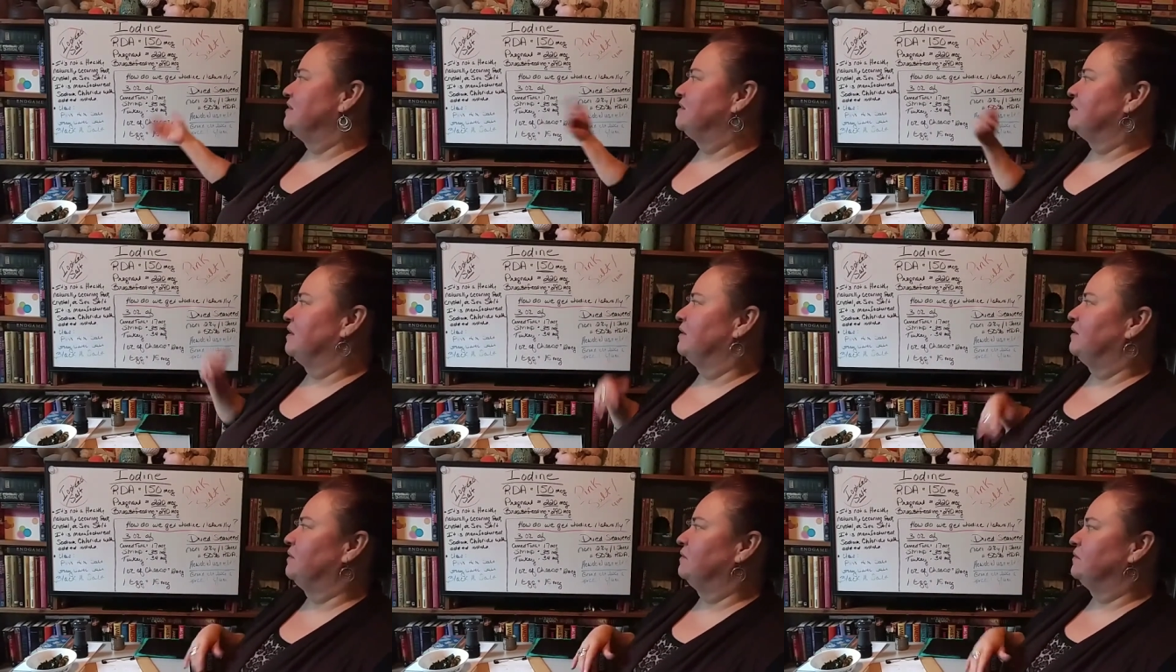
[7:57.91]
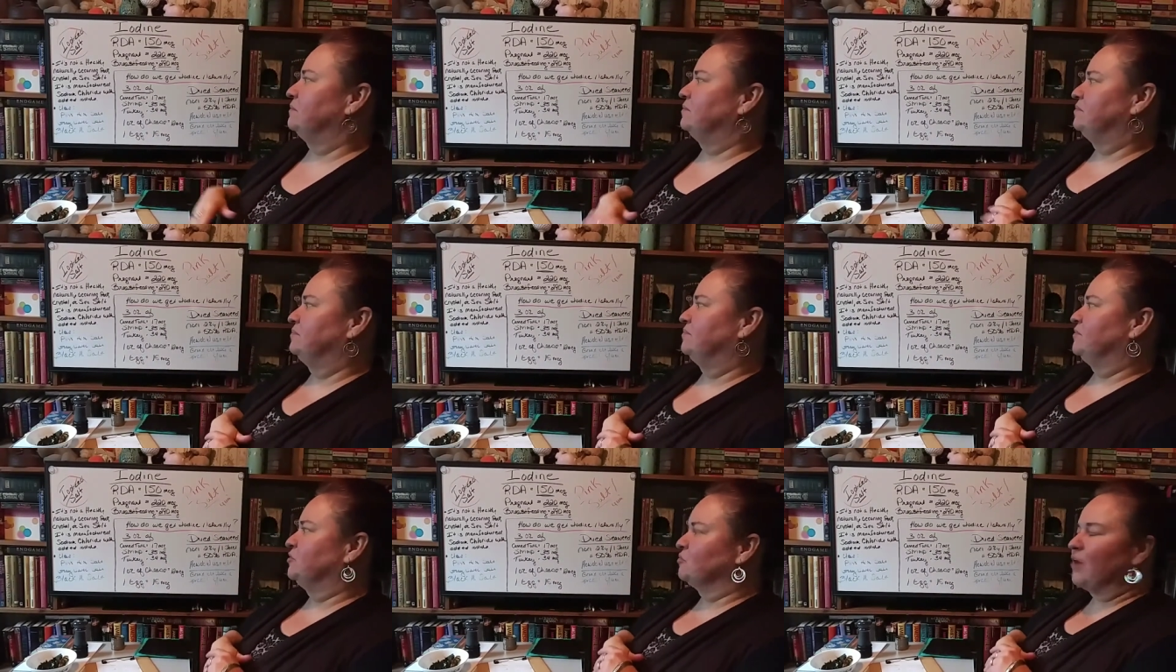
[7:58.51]
So
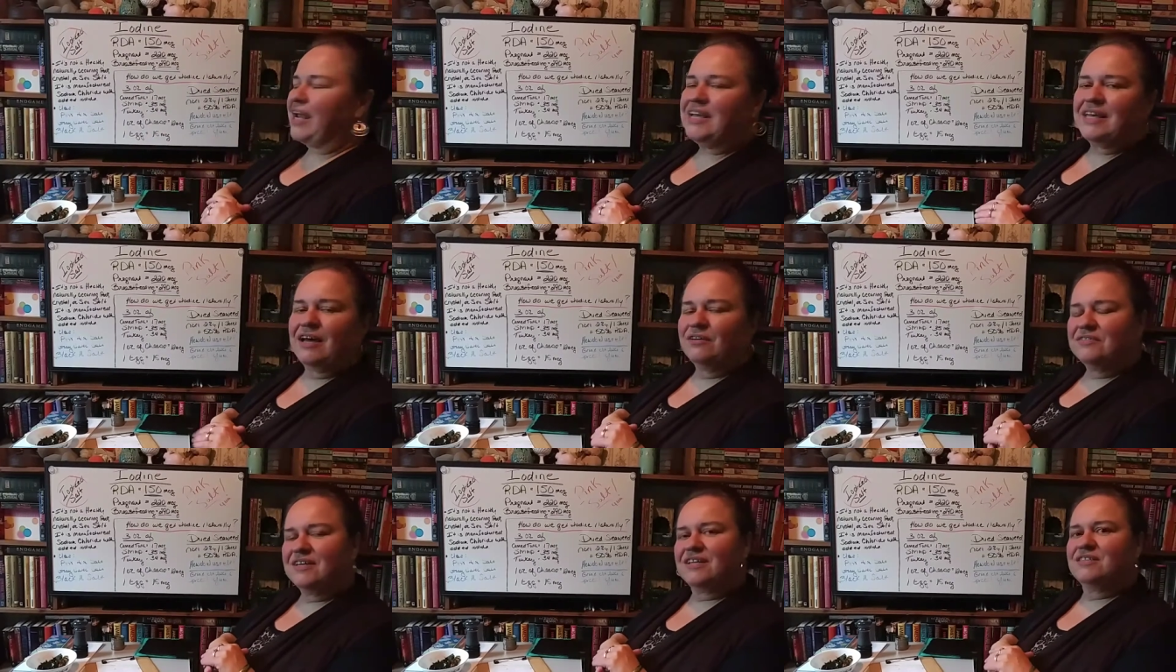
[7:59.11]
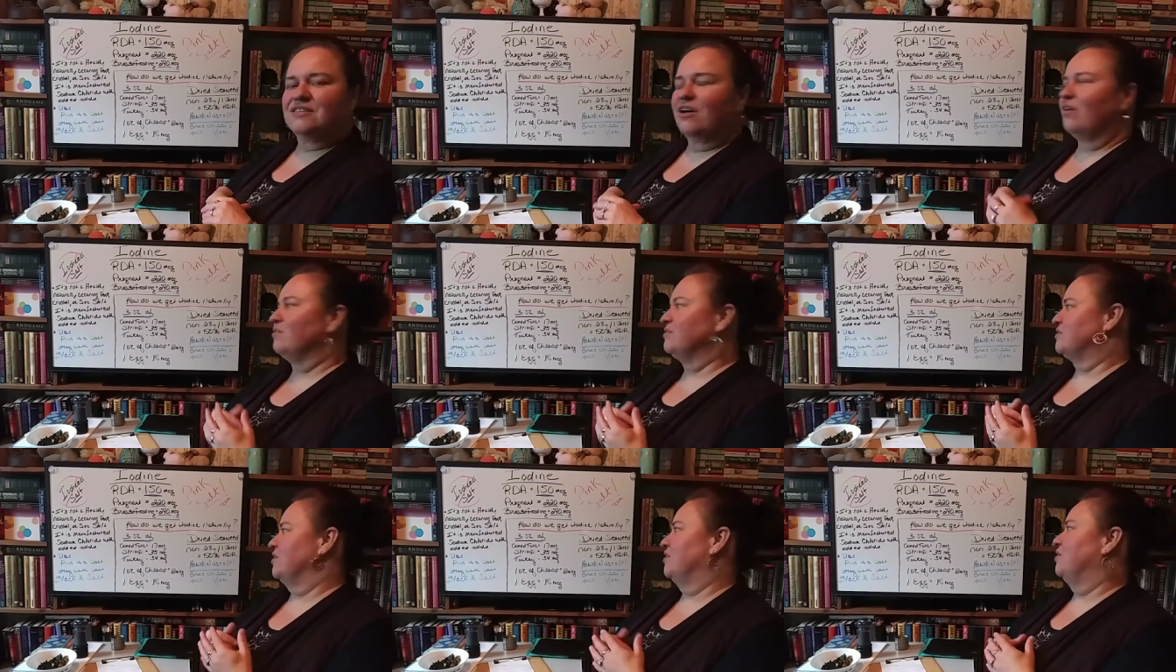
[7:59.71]
gray Celtic
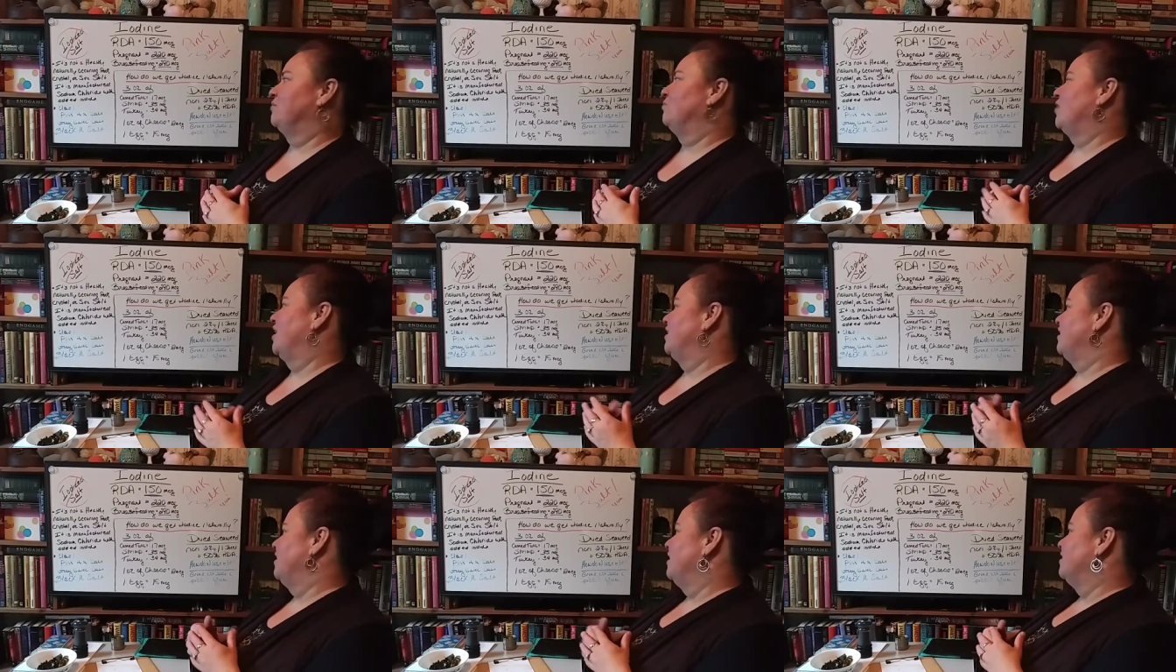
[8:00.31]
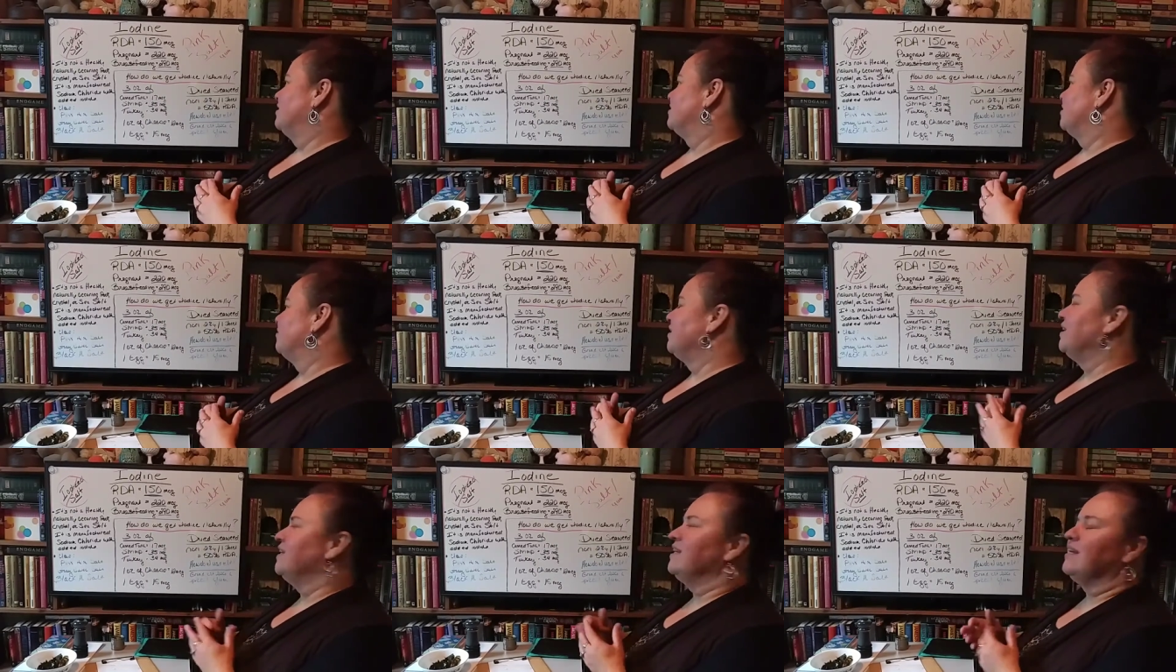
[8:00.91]
salt's a good one. So
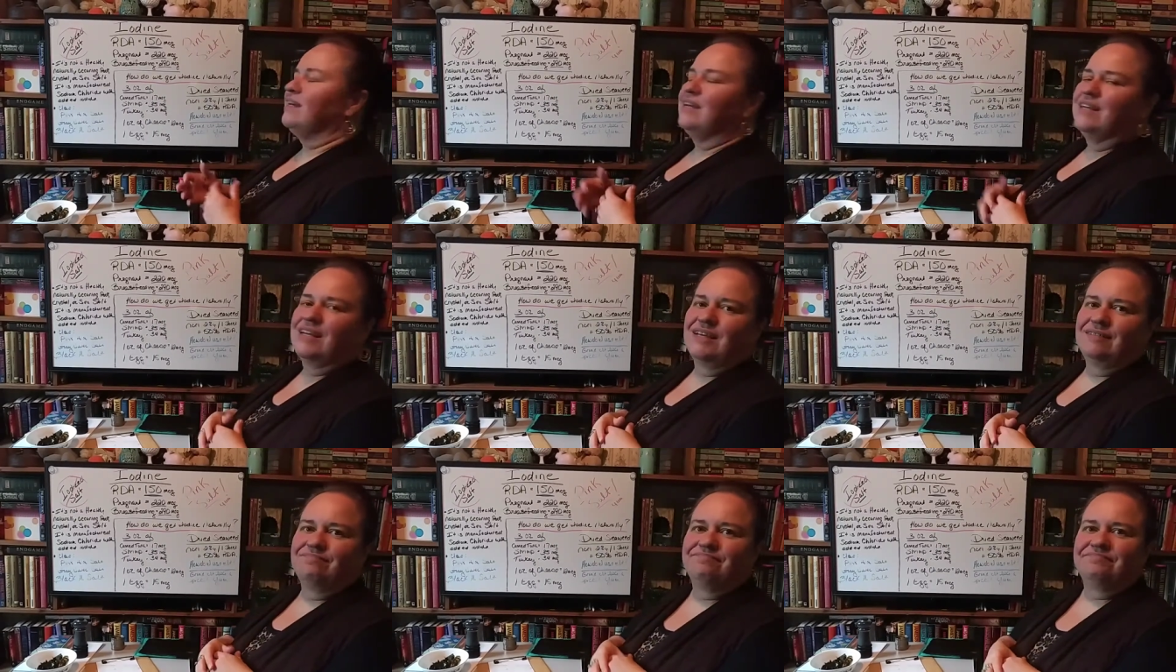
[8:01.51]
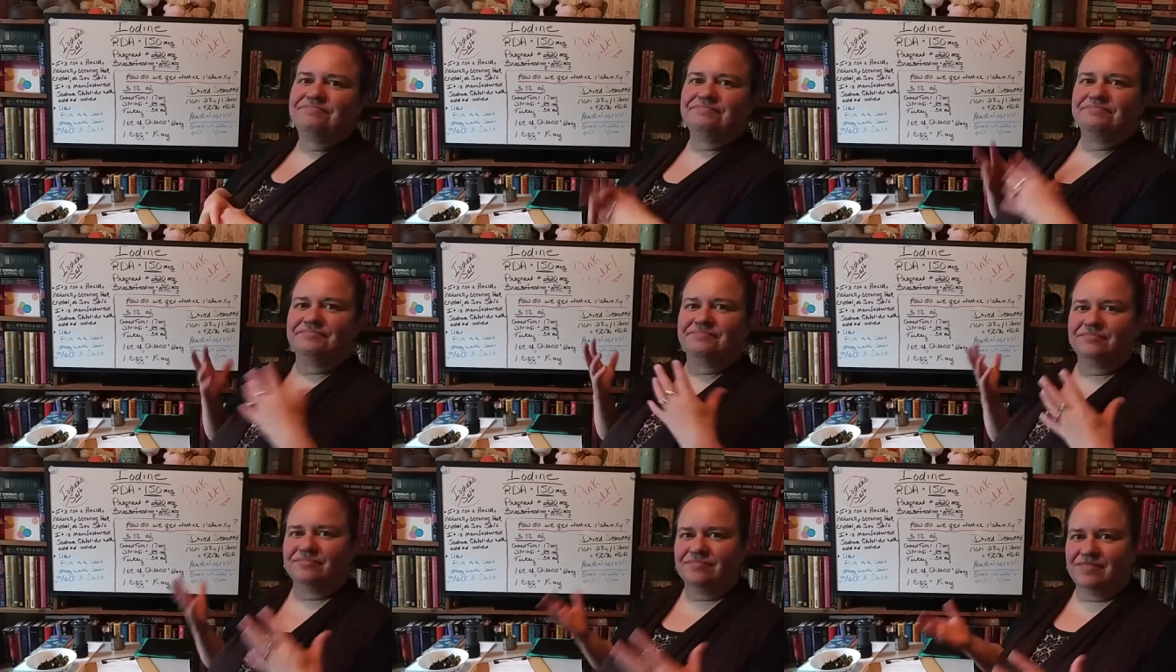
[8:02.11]
any
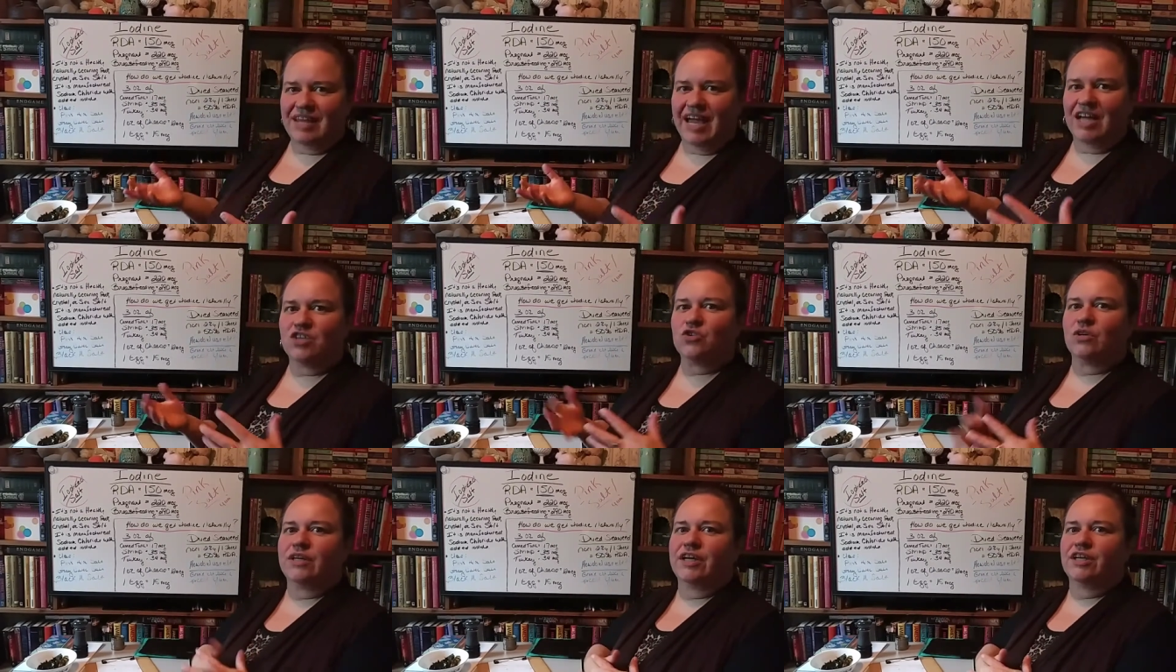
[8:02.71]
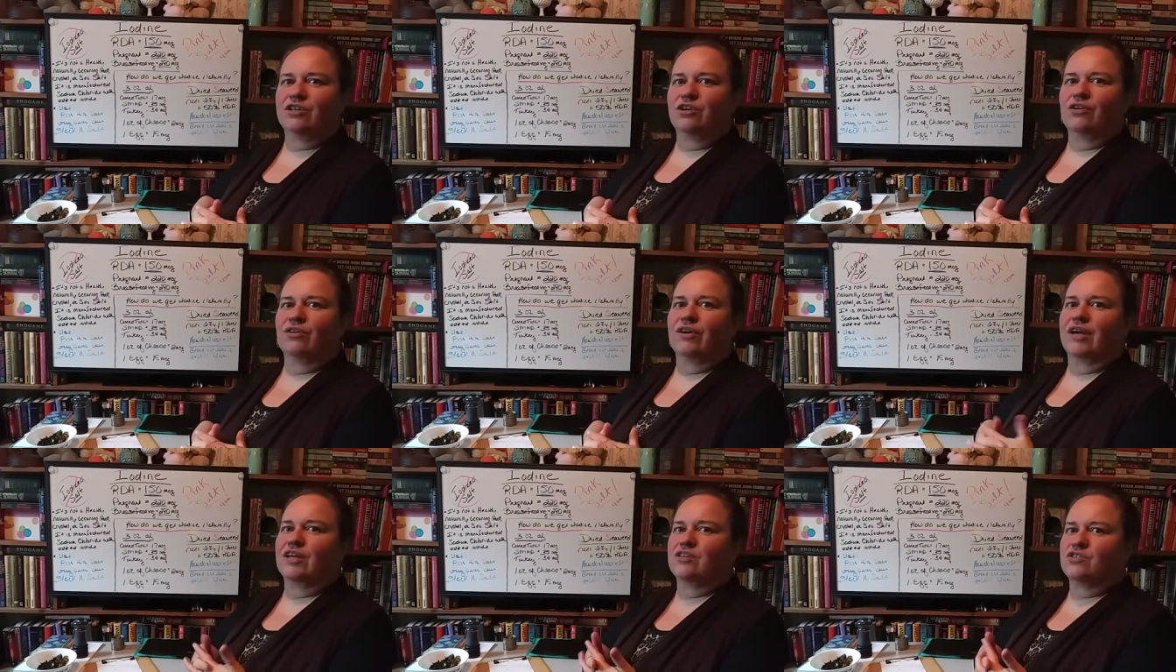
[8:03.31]
naturally
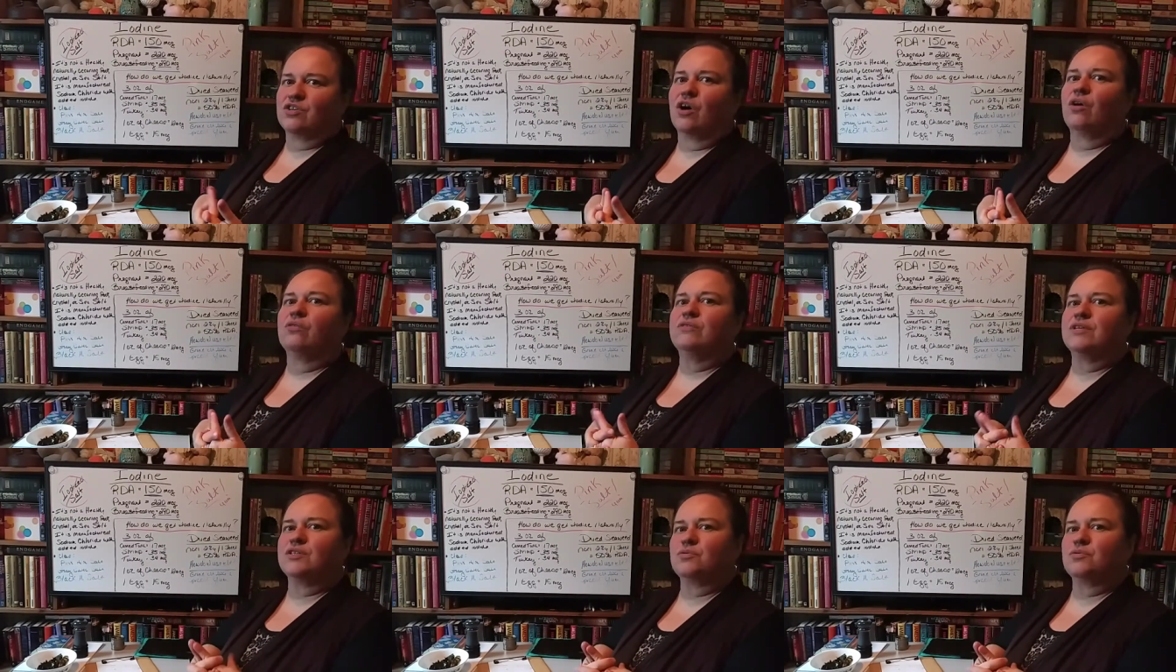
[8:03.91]
occurring salt